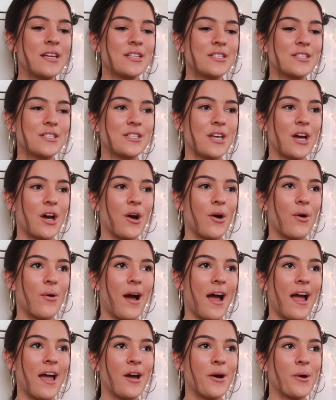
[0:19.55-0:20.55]
So
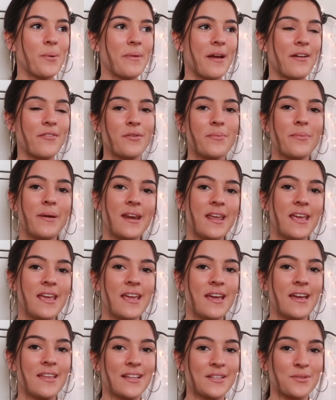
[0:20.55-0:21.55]
I hope
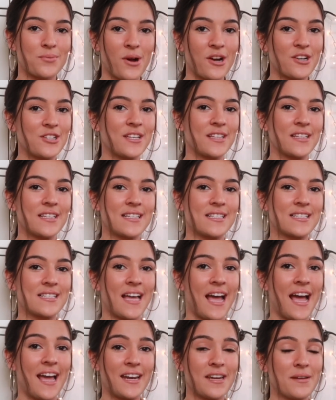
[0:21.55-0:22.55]
everybody that's watching this
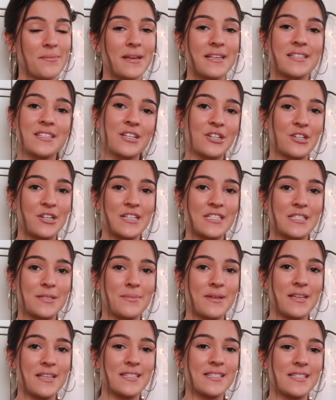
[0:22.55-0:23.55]
had an amazing
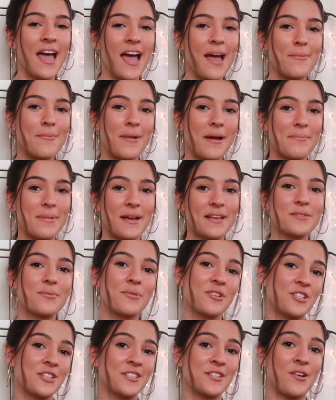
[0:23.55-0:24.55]
Christmas. My best
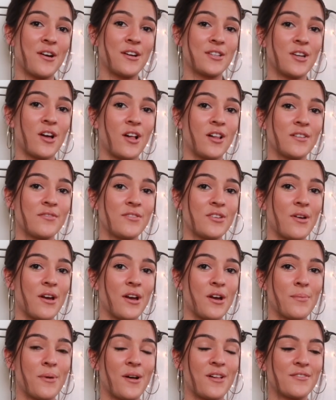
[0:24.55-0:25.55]
wishes go out to all of you. I
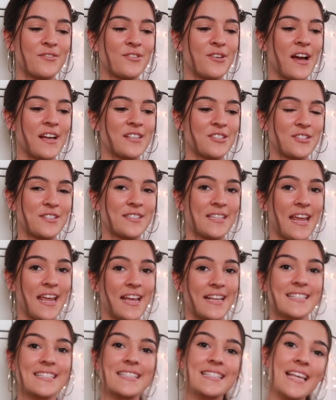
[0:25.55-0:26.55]
hope all of you guys are
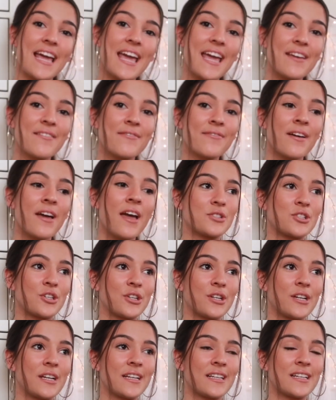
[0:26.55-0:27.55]
staying safe
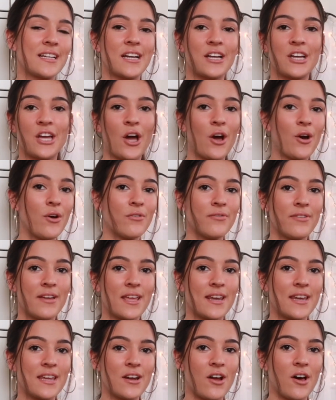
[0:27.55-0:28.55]
during
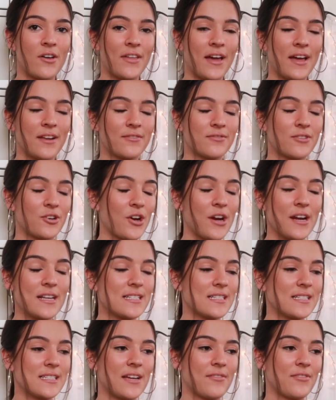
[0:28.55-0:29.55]
COVID and all that
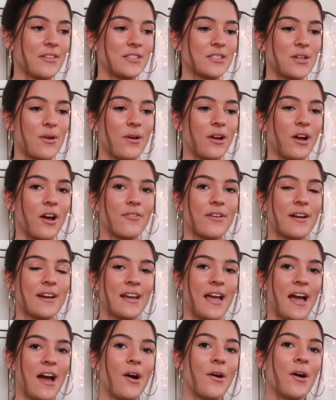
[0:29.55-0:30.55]
crazy stuff that's going on right
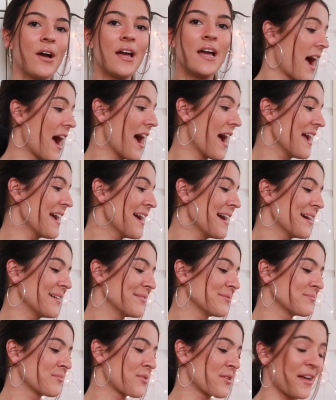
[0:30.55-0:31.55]
now. I
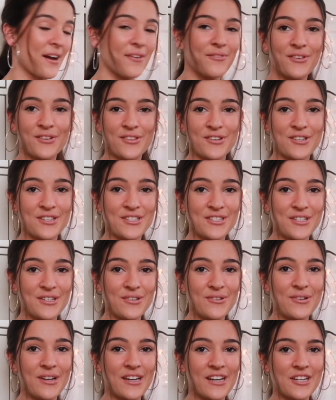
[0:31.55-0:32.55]
am, without further
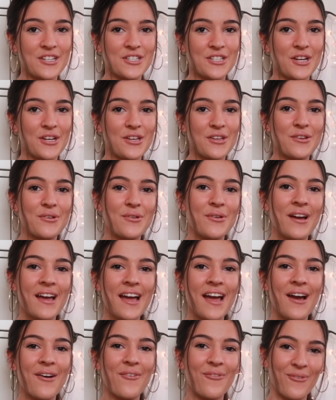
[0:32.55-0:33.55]
ado, gonna show you
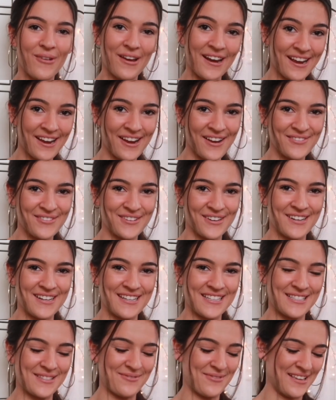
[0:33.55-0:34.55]
what I got for
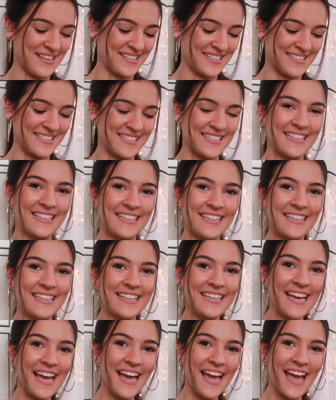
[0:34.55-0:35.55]
Christmas.
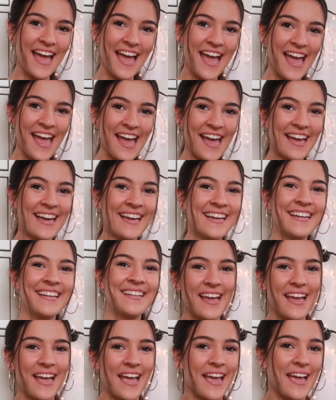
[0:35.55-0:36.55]
Yay!
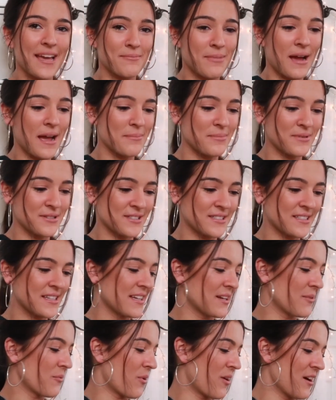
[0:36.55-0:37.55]
And Piper's
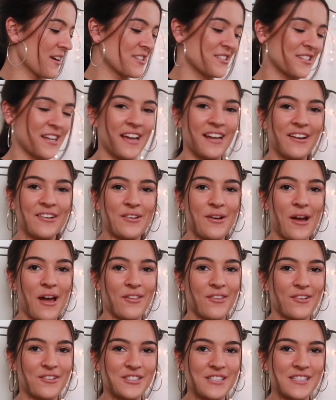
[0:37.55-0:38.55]
gonna watch. I don't know how
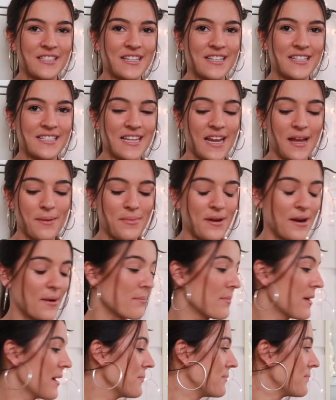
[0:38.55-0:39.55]
long she's gonna stay up here,
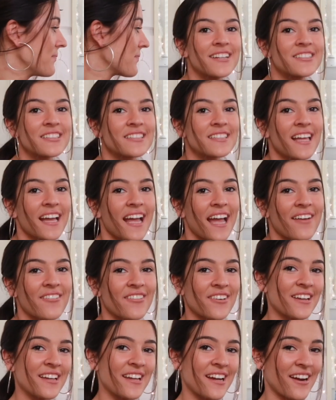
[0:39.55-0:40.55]
but just like
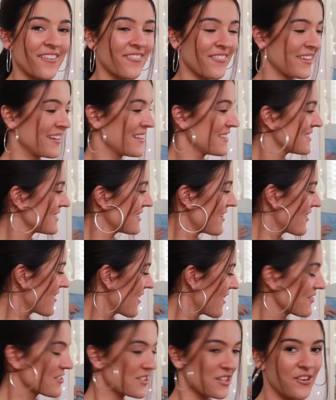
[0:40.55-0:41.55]
every year, I'm gonna start
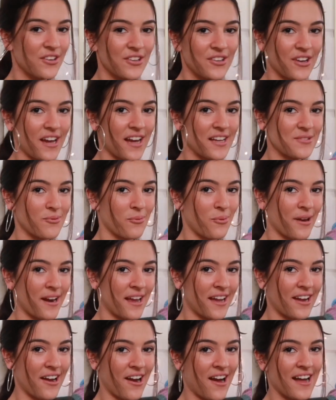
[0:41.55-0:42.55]
off showing you guys what I
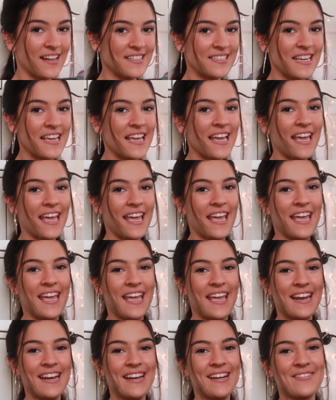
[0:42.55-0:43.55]
got
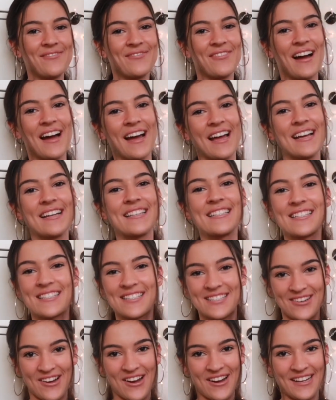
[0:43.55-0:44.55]
in my
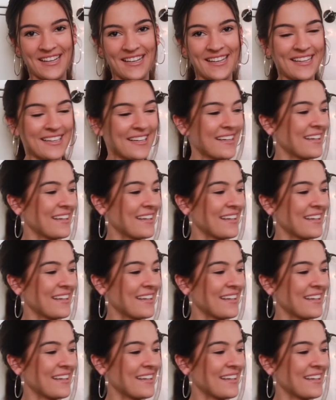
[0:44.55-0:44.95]
stocking.